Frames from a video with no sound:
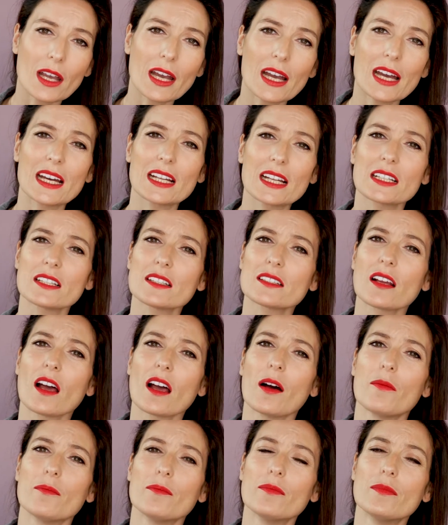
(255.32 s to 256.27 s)
And
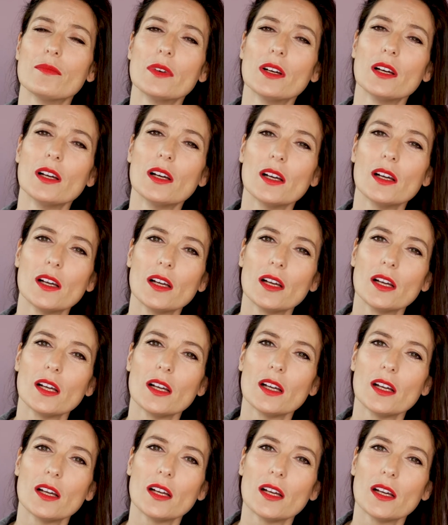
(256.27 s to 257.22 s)
um,
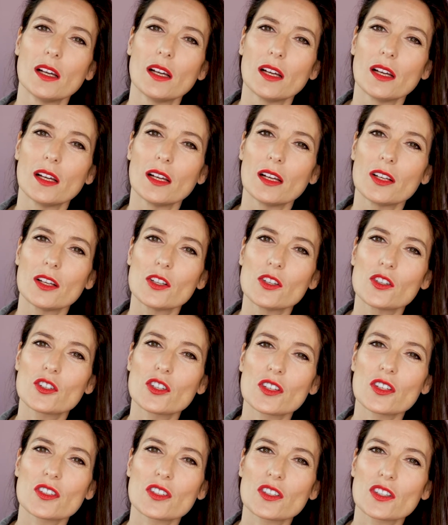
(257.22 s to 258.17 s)

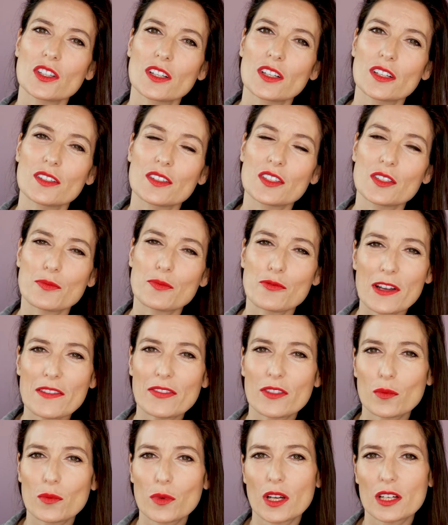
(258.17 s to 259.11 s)
just
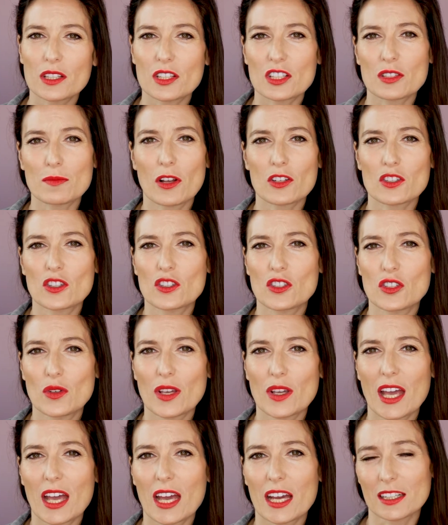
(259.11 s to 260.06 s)
spread the word as much as
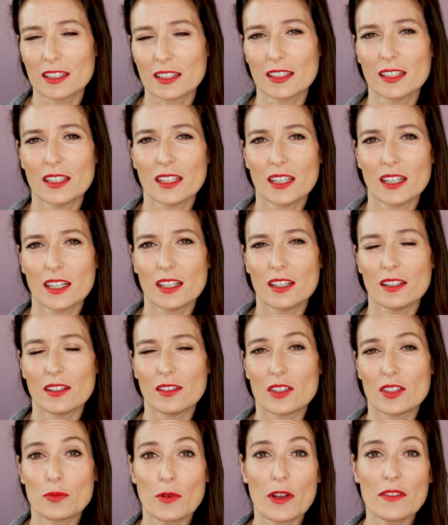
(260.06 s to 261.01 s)
you can.
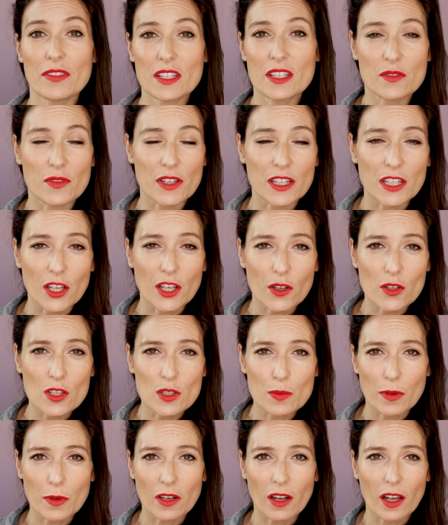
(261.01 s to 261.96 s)
Spread these
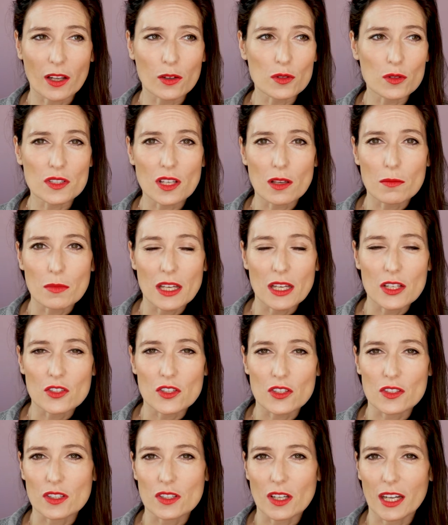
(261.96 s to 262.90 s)
videos, but I also mean
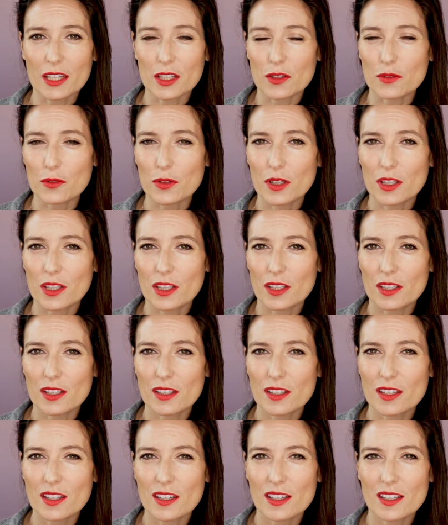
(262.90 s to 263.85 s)
just kind of
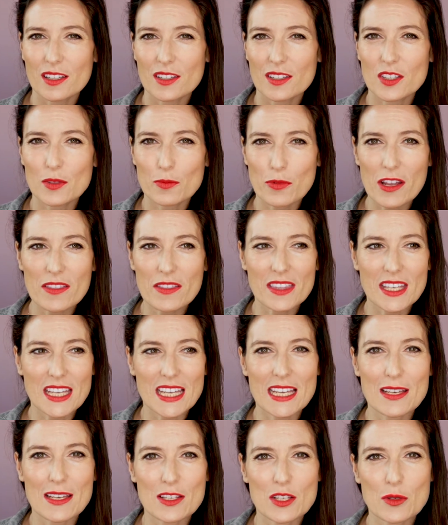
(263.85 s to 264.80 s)
Spread
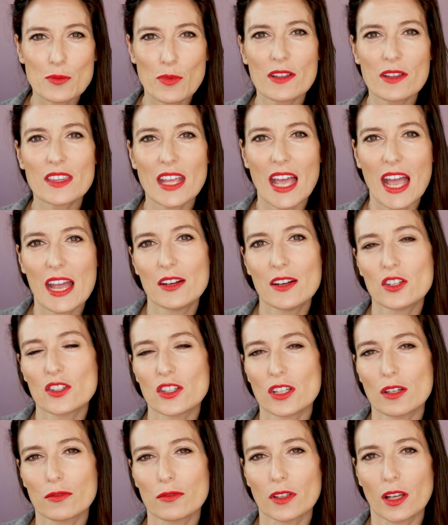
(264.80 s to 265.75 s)
the spread the
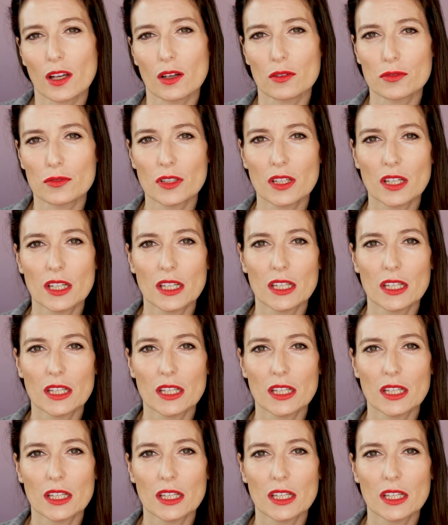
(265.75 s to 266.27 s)
energy of love